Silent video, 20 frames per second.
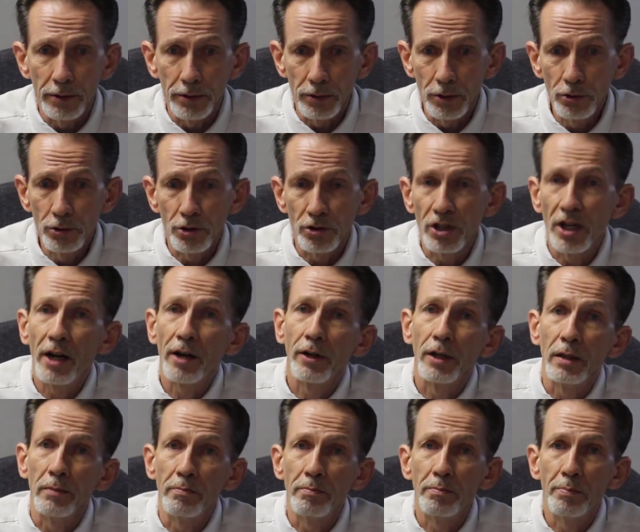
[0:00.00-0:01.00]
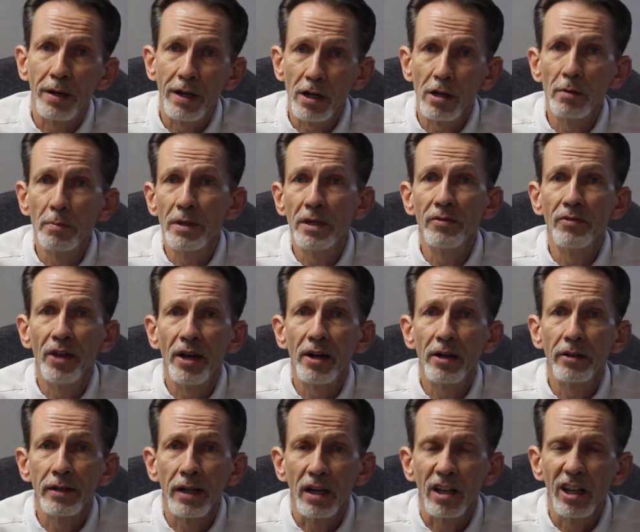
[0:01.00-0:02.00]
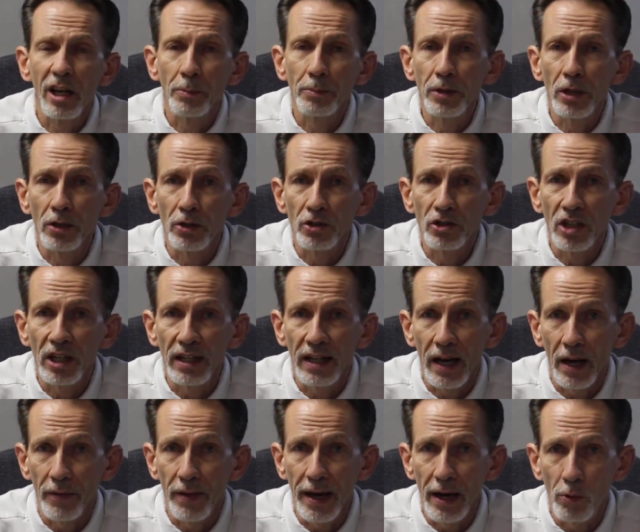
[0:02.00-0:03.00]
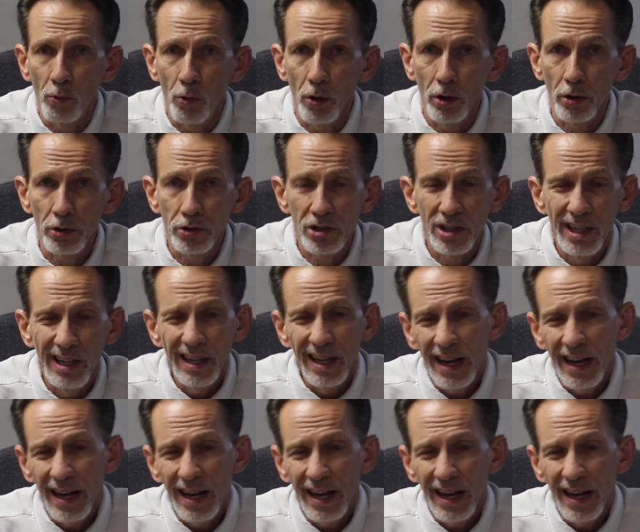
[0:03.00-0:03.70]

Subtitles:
nutritarian pyramid there that'll help you understand how that works.